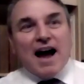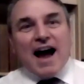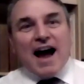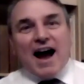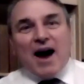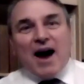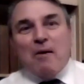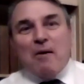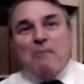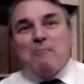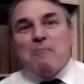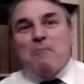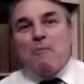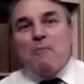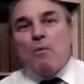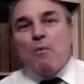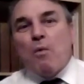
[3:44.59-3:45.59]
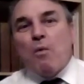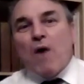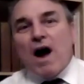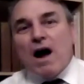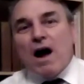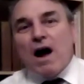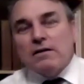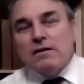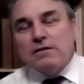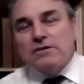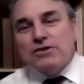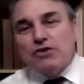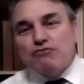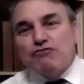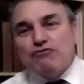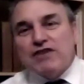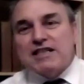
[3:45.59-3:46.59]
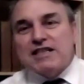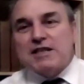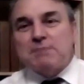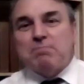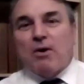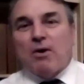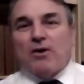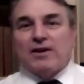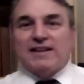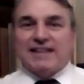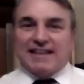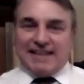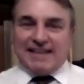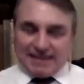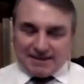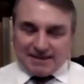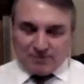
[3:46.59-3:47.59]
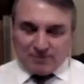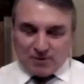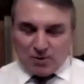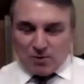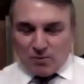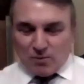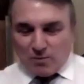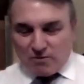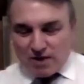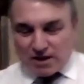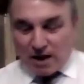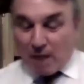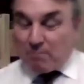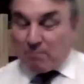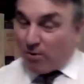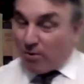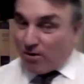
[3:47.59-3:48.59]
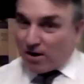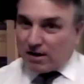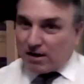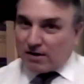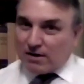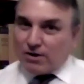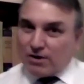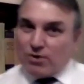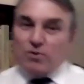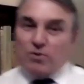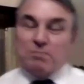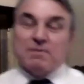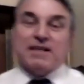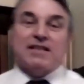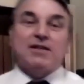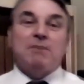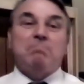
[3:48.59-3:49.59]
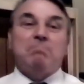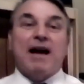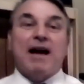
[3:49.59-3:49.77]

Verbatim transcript: Uh, Wells responded with a book called Mr.